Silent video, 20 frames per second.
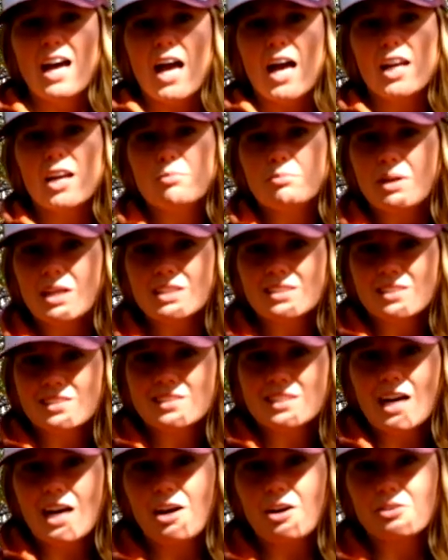and it makes a
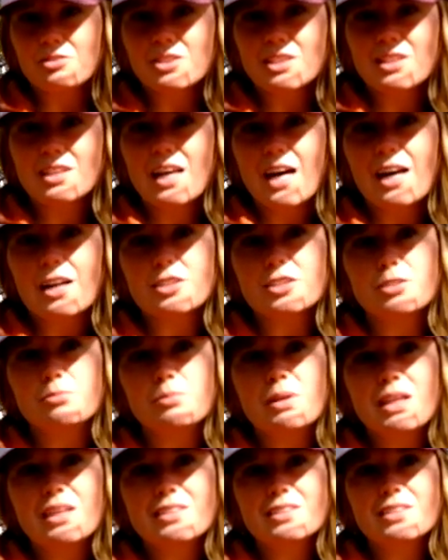sound that to
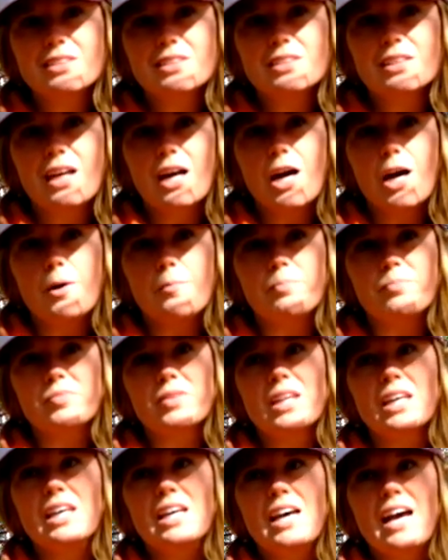me um,
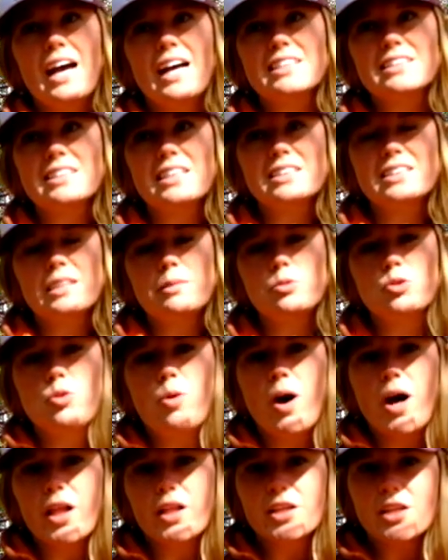has that same
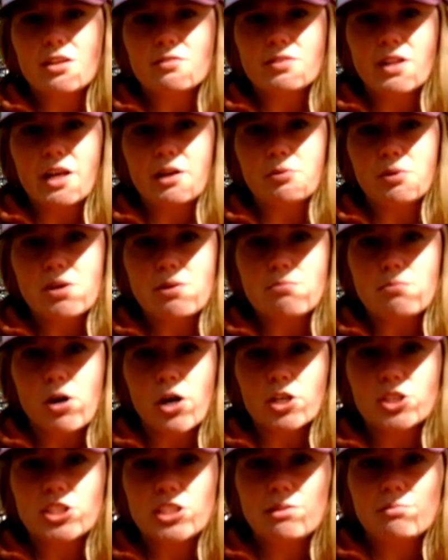quality of like when a
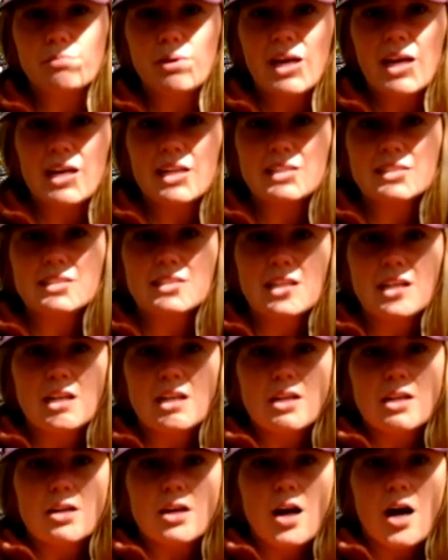marching band
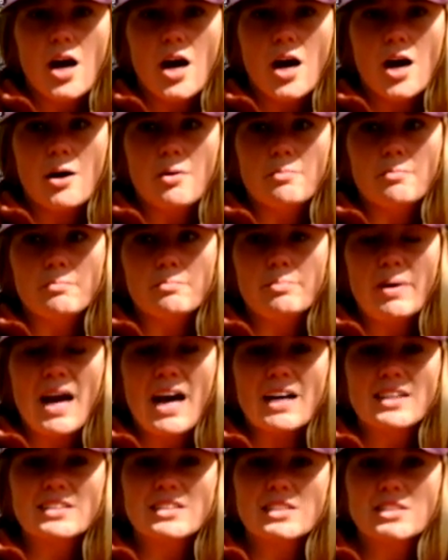um,
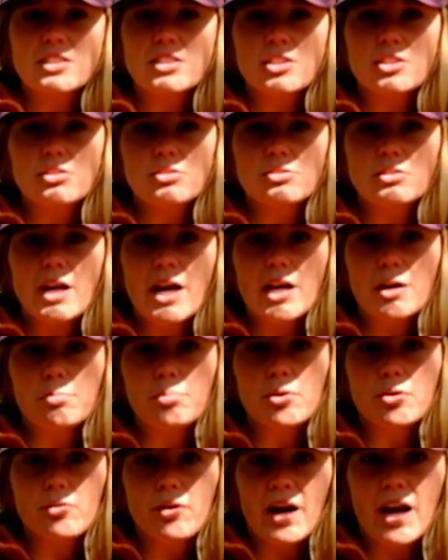passes you at a
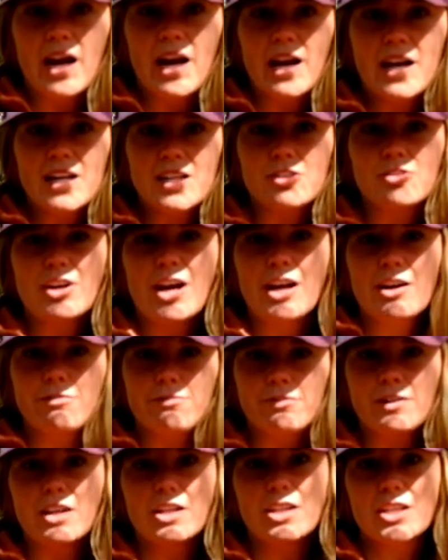parade and you kind of
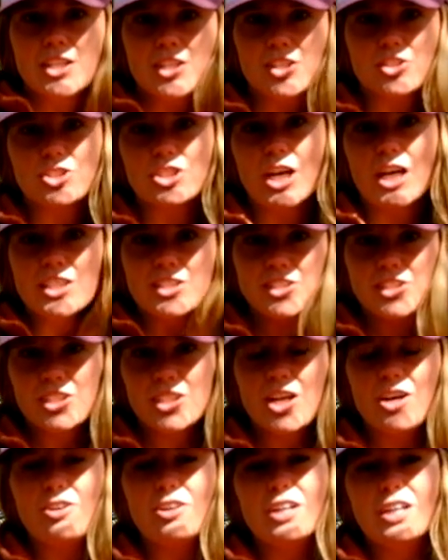feel it in your chest, you
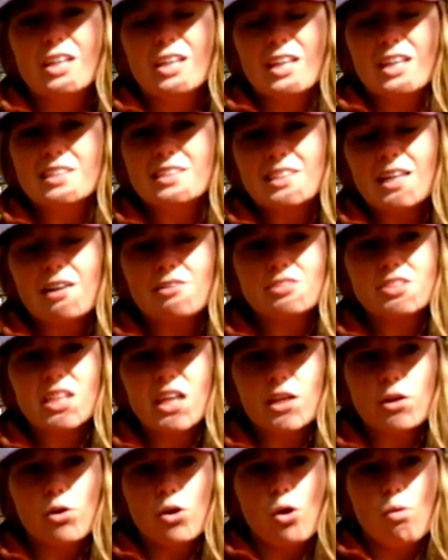know? It sounds
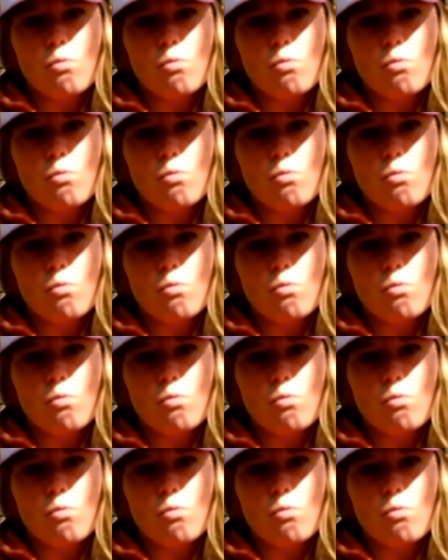like